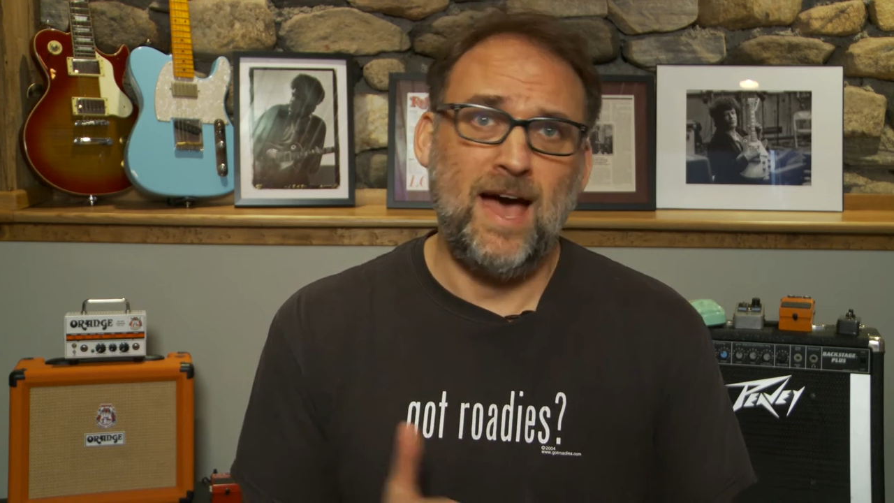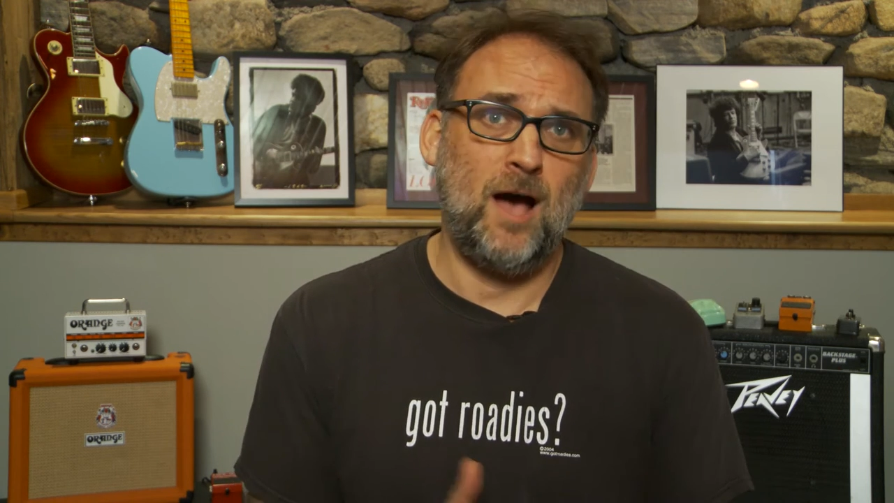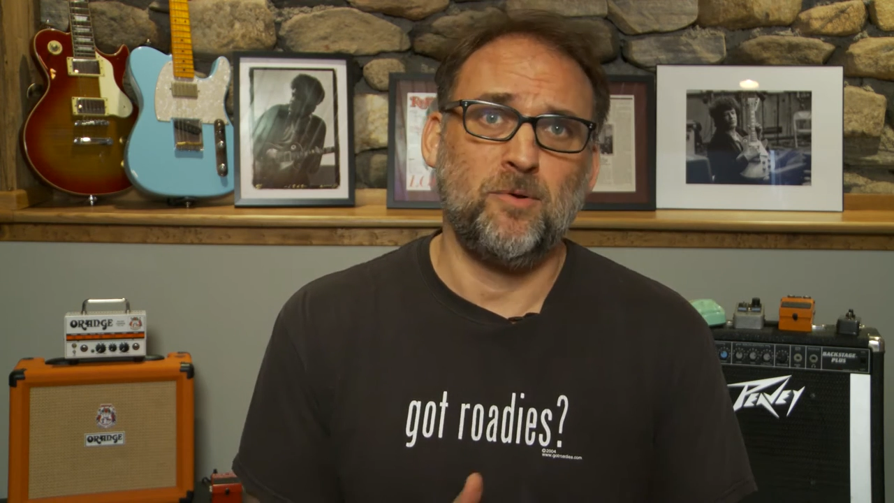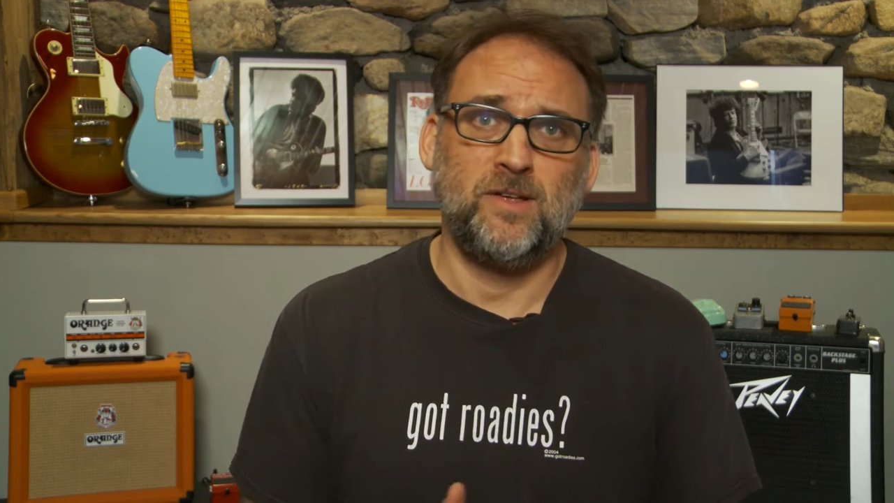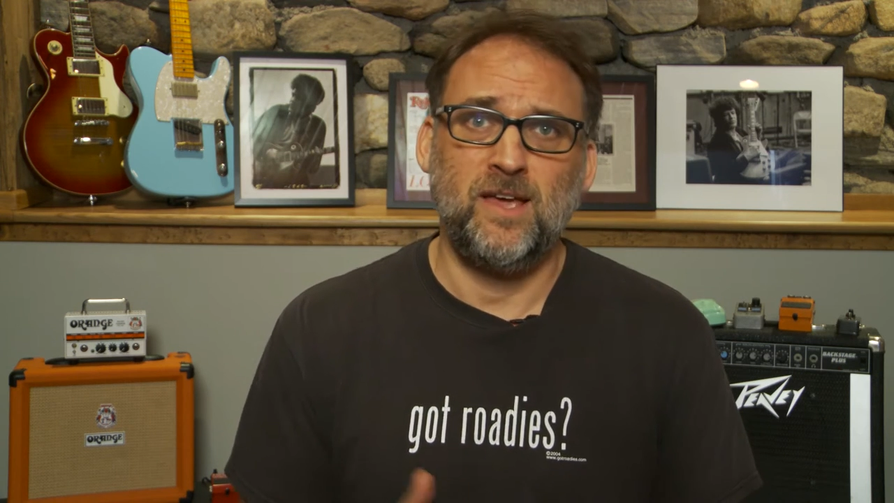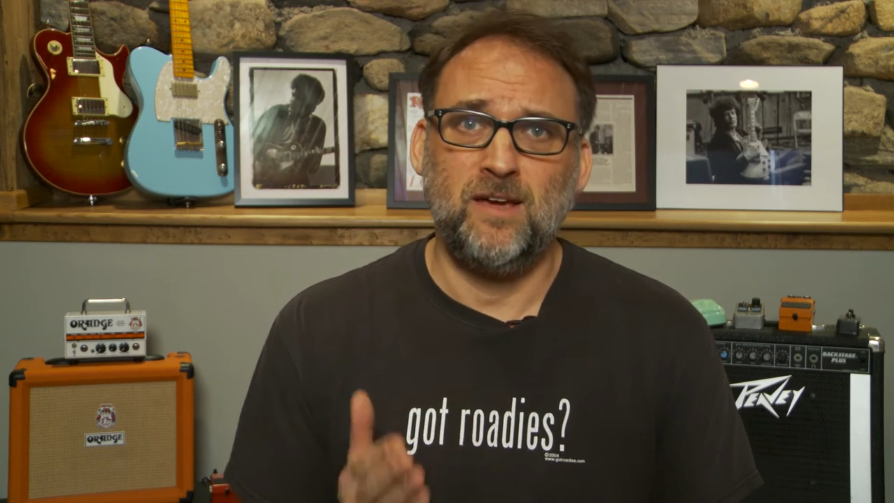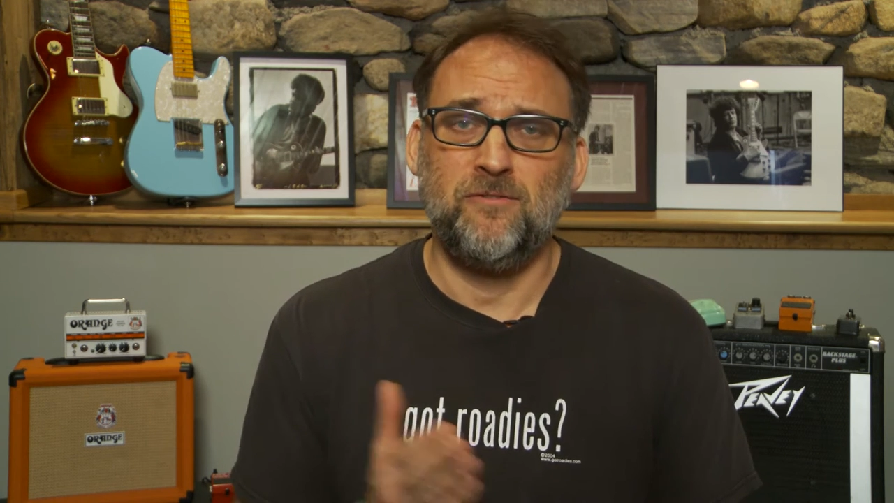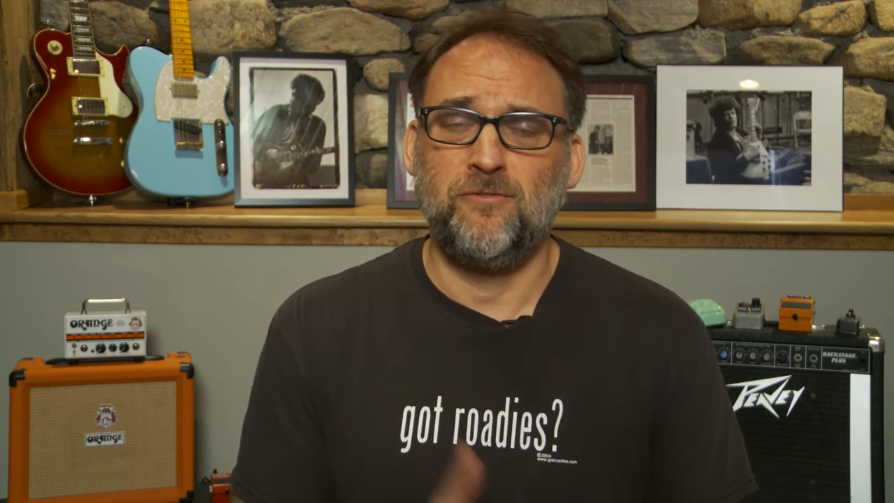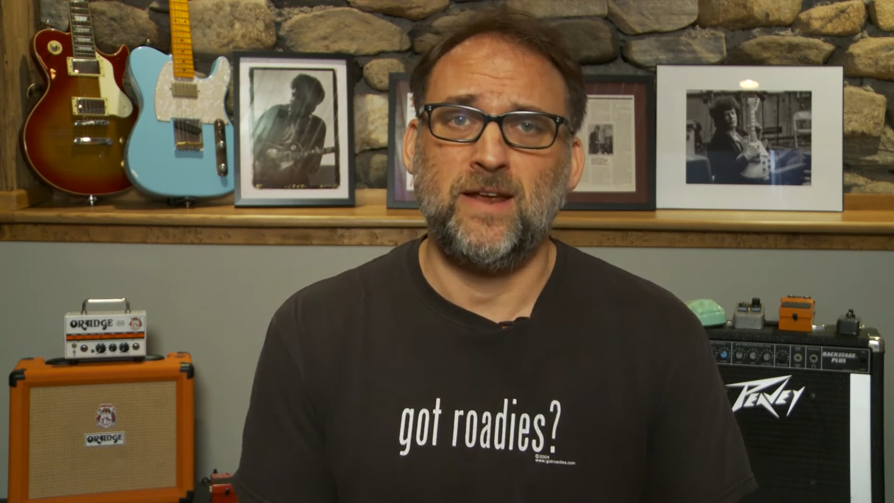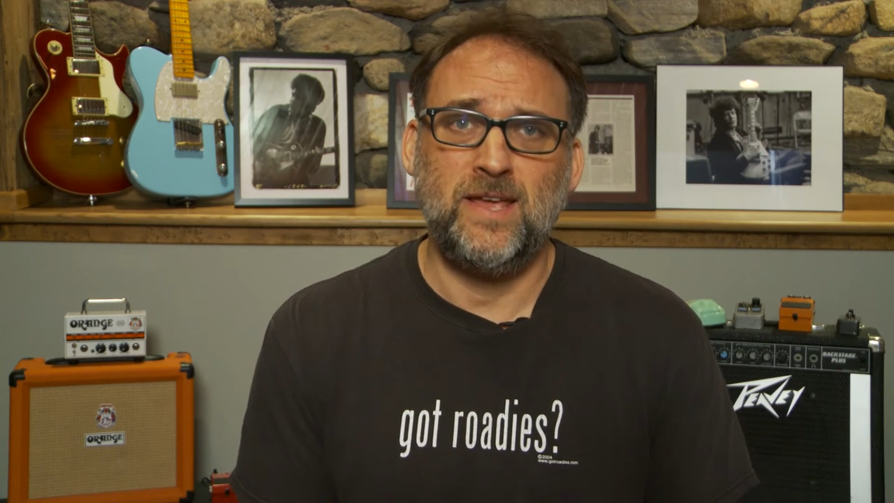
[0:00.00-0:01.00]
Albert King,
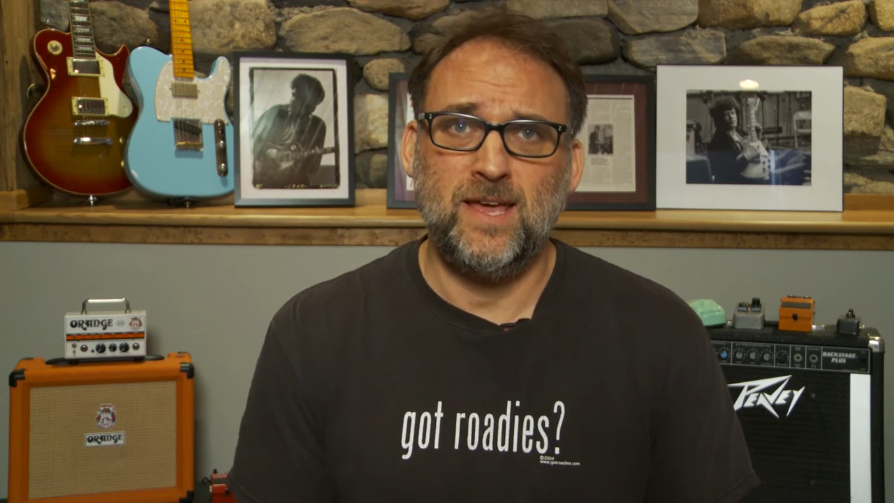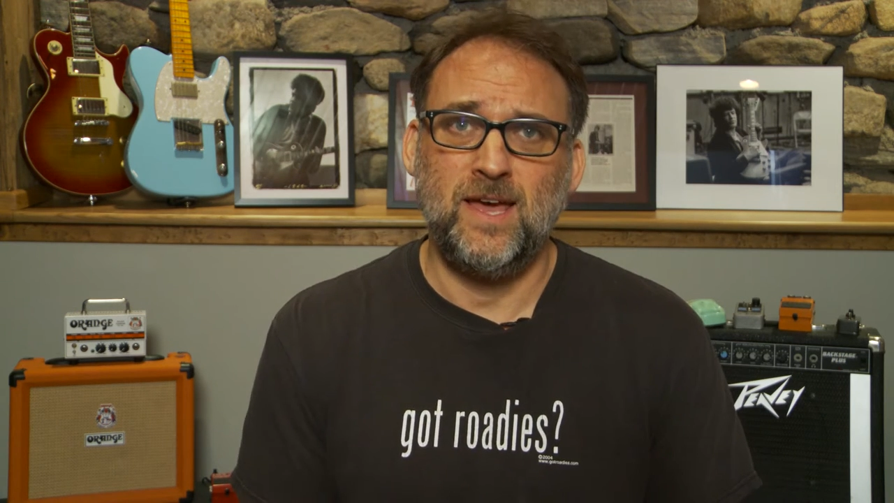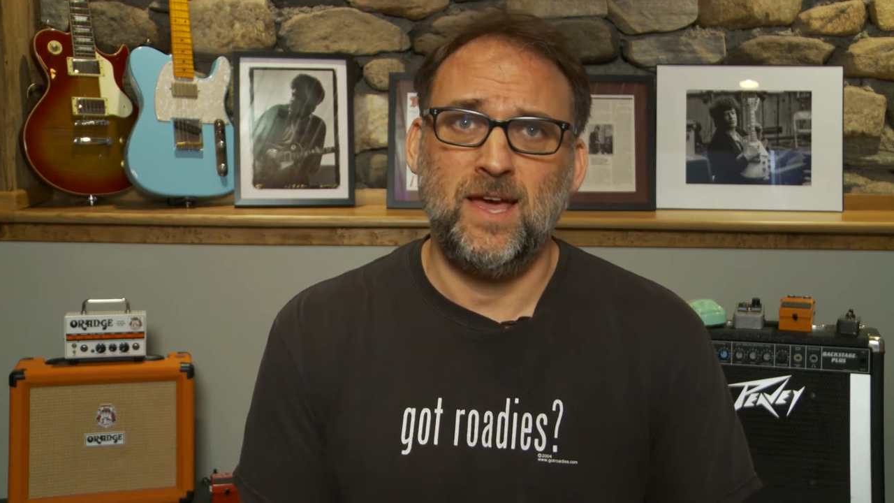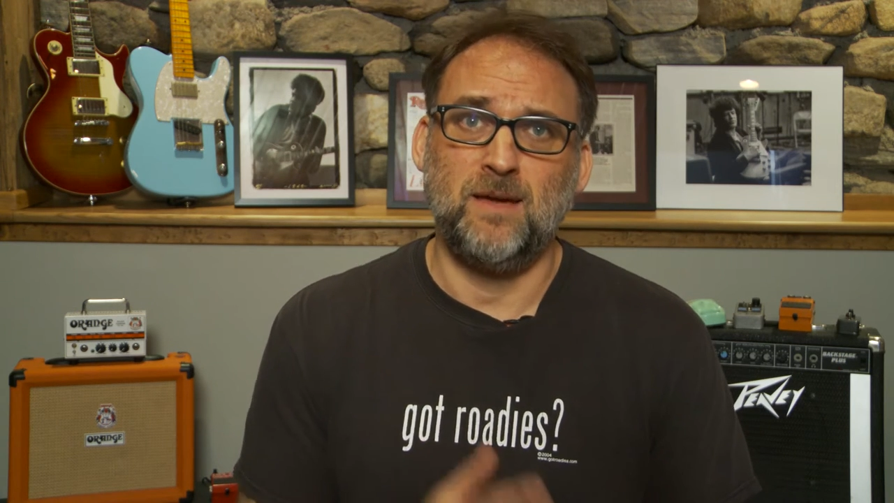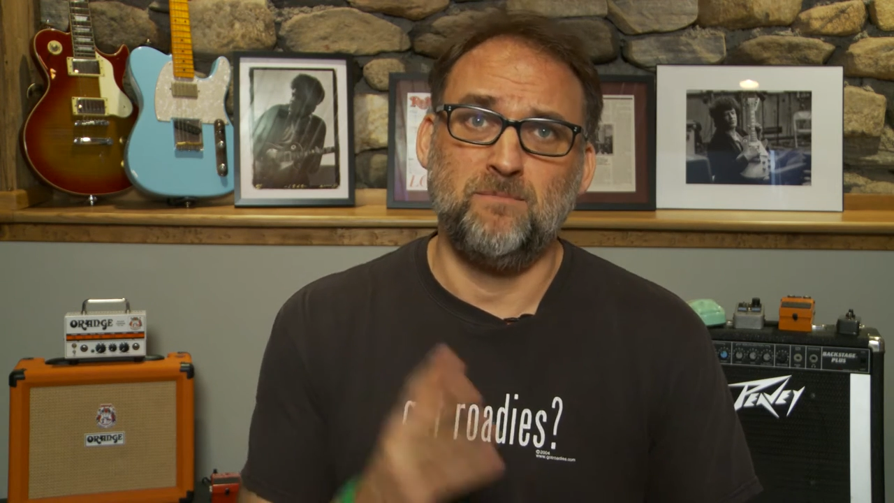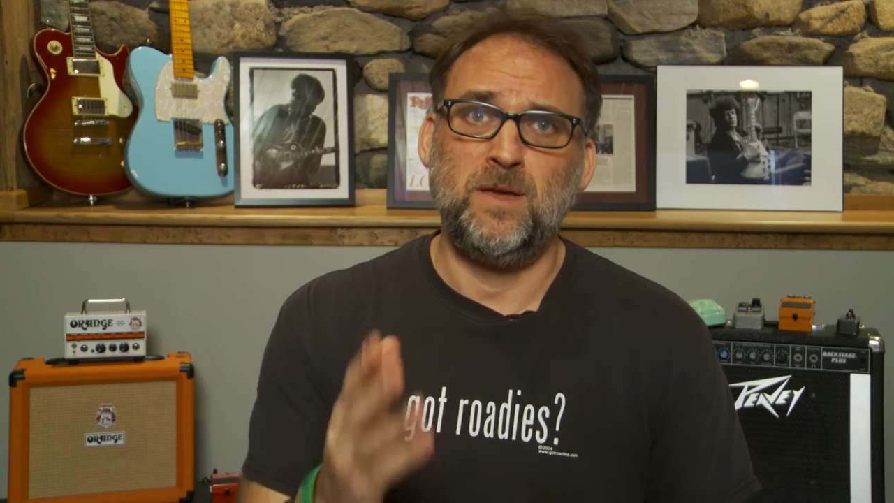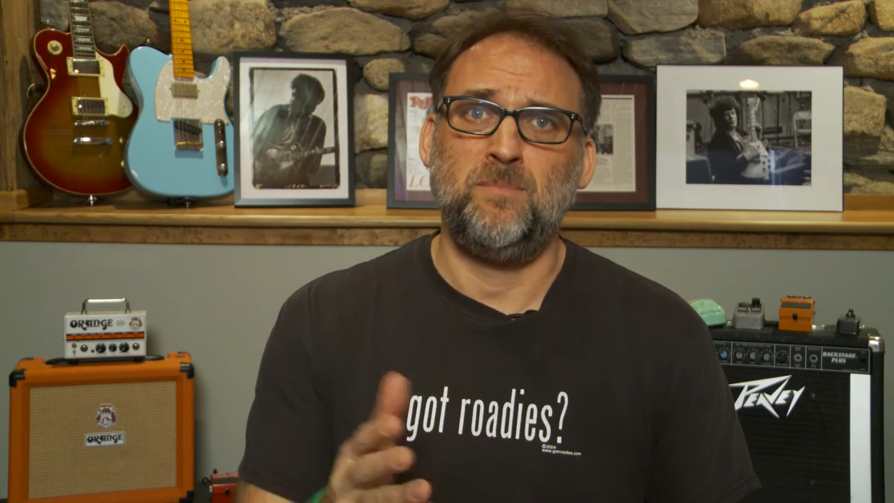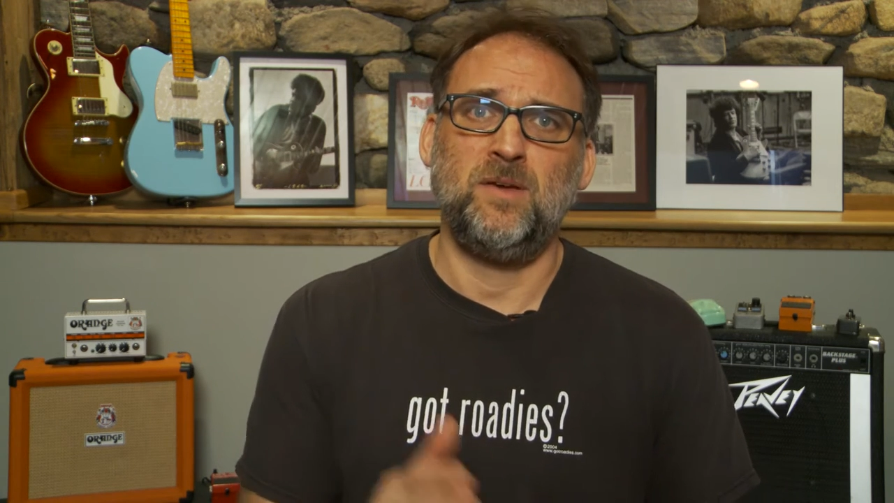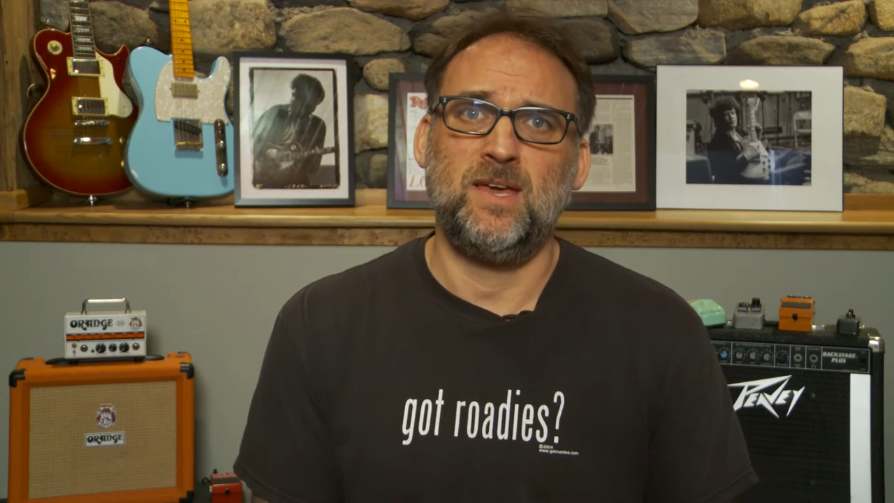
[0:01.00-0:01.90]
Freddie King, and B.B.